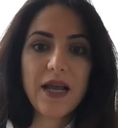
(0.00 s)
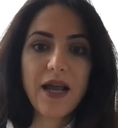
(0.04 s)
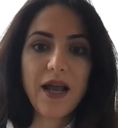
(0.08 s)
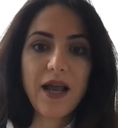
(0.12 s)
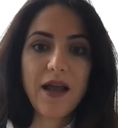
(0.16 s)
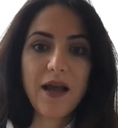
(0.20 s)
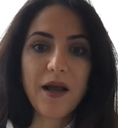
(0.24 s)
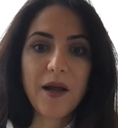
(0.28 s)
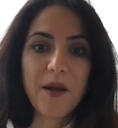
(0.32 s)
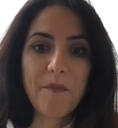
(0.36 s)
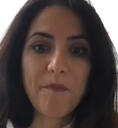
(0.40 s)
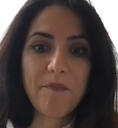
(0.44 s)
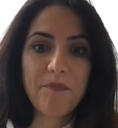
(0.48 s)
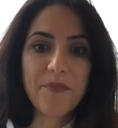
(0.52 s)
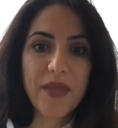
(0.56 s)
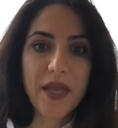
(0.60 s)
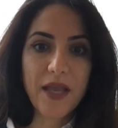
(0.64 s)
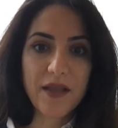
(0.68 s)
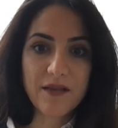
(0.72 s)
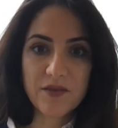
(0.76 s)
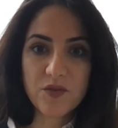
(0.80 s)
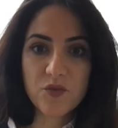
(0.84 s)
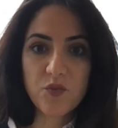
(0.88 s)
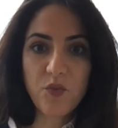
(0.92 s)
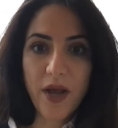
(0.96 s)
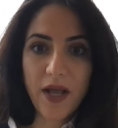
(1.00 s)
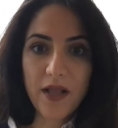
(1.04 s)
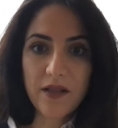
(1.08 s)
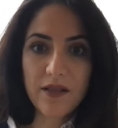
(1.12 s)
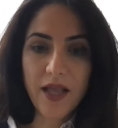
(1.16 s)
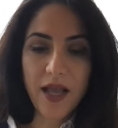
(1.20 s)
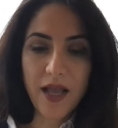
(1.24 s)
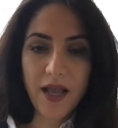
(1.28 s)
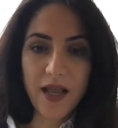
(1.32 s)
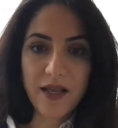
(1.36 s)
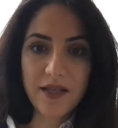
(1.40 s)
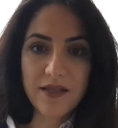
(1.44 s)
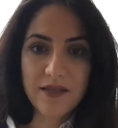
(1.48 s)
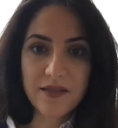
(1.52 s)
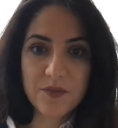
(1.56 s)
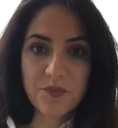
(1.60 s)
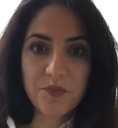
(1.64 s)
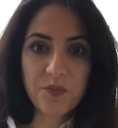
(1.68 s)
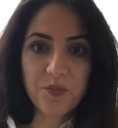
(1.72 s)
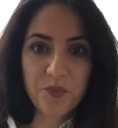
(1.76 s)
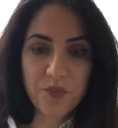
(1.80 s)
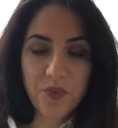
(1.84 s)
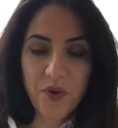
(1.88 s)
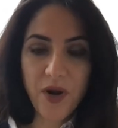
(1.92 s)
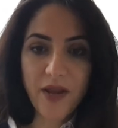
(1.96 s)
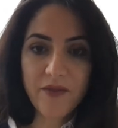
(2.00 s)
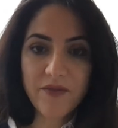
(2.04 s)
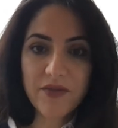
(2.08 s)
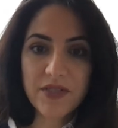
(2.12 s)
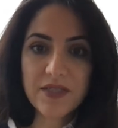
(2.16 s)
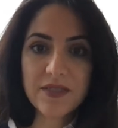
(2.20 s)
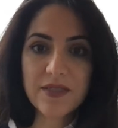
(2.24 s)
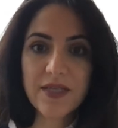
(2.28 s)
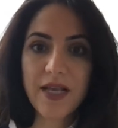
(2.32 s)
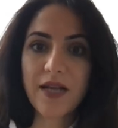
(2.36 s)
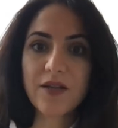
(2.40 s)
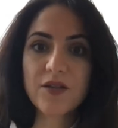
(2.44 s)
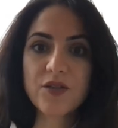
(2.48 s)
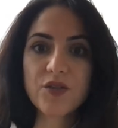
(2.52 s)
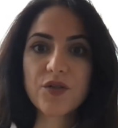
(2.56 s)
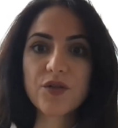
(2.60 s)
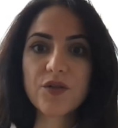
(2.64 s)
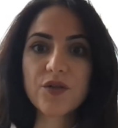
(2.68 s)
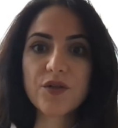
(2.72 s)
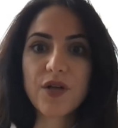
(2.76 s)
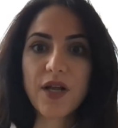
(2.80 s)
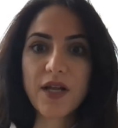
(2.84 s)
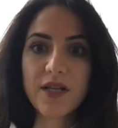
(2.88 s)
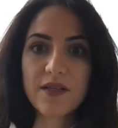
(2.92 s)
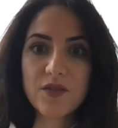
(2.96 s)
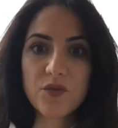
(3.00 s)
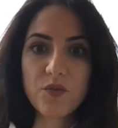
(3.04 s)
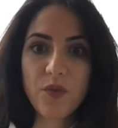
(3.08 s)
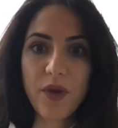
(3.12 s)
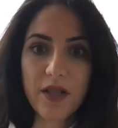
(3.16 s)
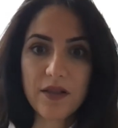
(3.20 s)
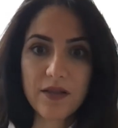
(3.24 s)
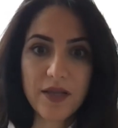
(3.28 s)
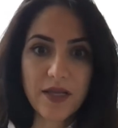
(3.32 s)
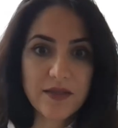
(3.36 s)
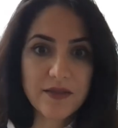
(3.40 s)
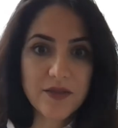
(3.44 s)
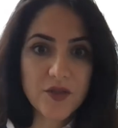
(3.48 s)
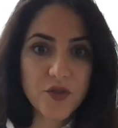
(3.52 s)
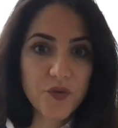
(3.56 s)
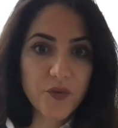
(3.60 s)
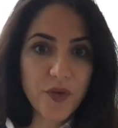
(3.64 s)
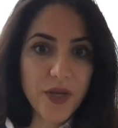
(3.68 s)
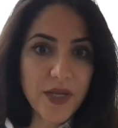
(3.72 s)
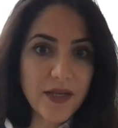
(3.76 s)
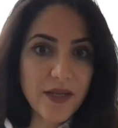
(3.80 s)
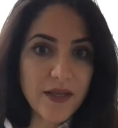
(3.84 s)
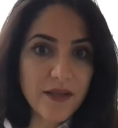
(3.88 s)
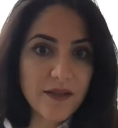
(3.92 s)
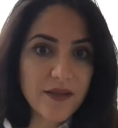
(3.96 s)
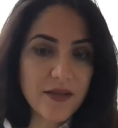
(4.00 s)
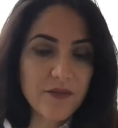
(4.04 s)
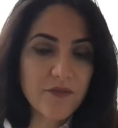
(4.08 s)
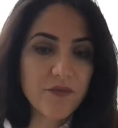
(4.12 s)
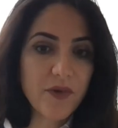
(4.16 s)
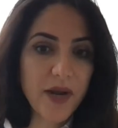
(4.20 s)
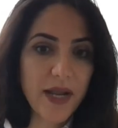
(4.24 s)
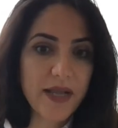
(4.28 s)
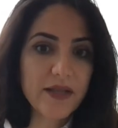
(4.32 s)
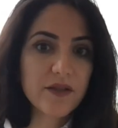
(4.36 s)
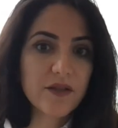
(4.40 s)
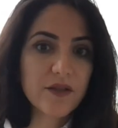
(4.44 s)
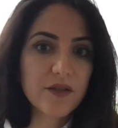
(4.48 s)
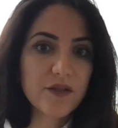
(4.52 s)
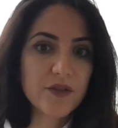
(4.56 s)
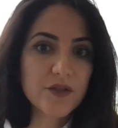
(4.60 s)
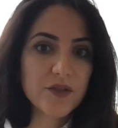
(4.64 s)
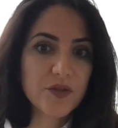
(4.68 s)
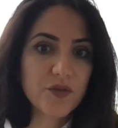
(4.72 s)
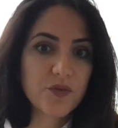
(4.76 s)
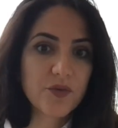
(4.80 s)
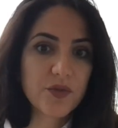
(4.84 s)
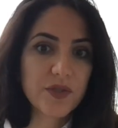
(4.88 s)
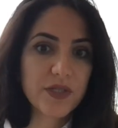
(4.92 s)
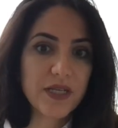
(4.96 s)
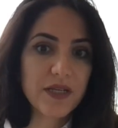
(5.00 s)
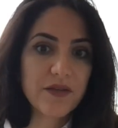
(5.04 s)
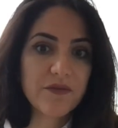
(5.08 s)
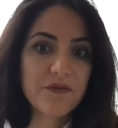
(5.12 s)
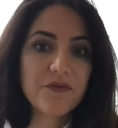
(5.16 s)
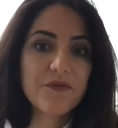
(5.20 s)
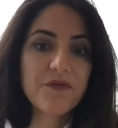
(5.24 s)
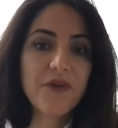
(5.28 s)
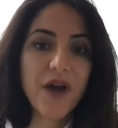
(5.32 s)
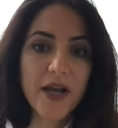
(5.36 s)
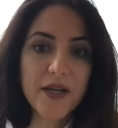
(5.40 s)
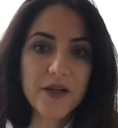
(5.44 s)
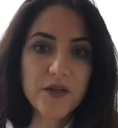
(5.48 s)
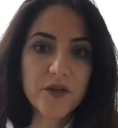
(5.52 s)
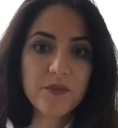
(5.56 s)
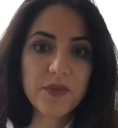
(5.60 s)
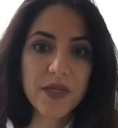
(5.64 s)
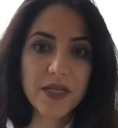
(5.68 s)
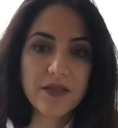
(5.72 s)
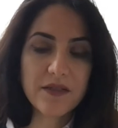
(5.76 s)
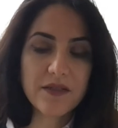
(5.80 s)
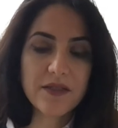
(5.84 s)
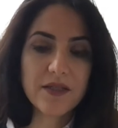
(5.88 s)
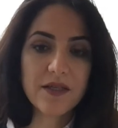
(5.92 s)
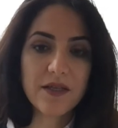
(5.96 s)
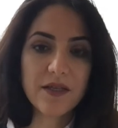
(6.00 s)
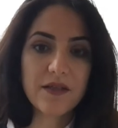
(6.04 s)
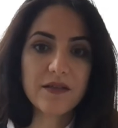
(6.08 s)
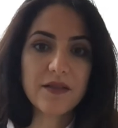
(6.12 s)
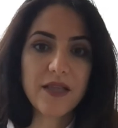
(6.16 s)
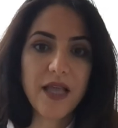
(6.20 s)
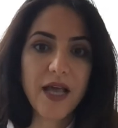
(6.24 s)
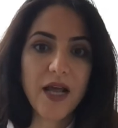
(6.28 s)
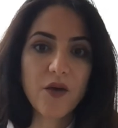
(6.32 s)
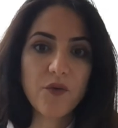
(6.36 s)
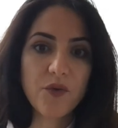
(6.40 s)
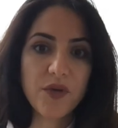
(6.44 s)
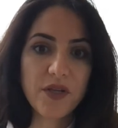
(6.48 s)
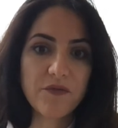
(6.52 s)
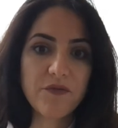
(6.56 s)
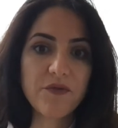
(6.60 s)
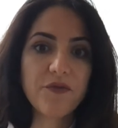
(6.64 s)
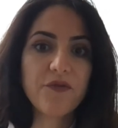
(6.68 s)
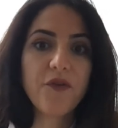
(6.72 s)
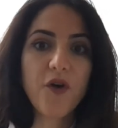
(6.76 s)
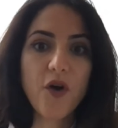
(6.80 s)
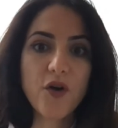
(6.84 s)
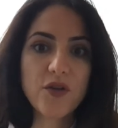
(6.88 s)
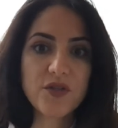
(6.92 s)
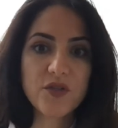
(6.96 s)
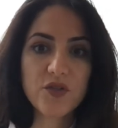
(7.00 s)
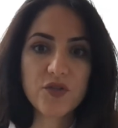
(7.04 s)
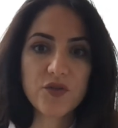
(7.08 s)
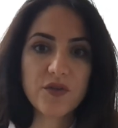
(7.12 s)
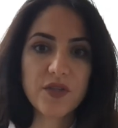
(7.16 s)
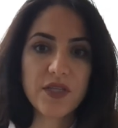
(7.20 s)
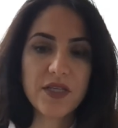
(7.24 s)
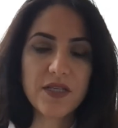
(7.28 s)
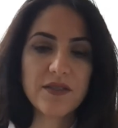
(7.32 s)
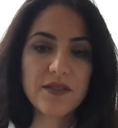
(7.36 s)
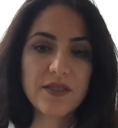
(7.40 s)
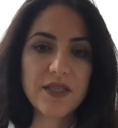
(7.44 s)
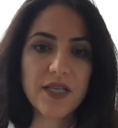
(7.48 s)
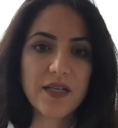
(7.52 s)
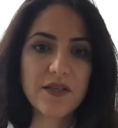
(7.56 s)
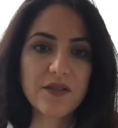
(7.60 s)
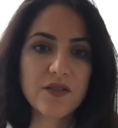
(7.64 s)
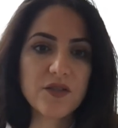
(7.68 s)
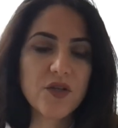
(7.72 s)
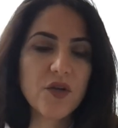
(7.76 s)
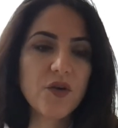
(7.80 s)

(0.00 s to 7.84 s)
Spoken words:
as well as private sector, as well as creating the regulatory environment to allow and foster these things.